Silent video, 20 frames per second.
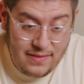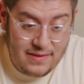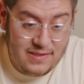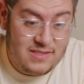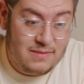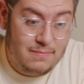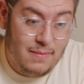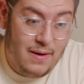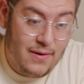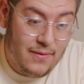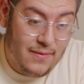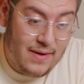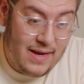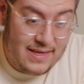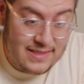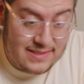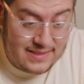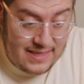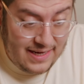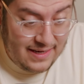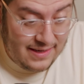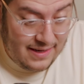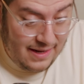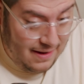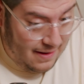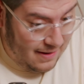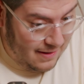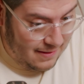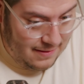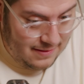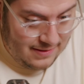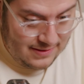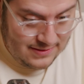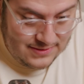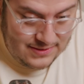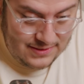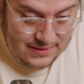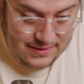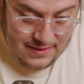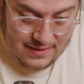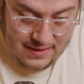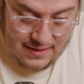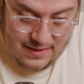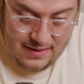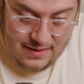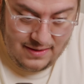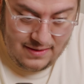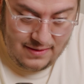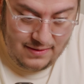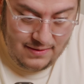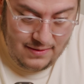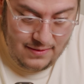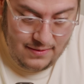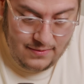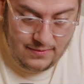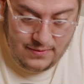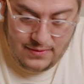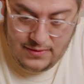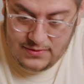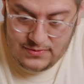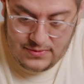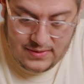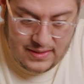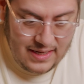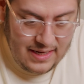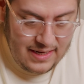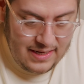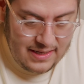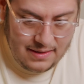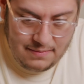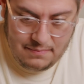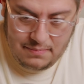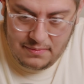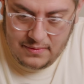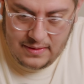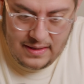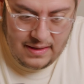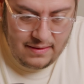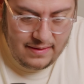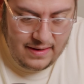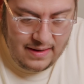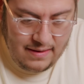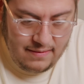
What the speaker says: this model has 8K because, you know, who knows what Canon can pull out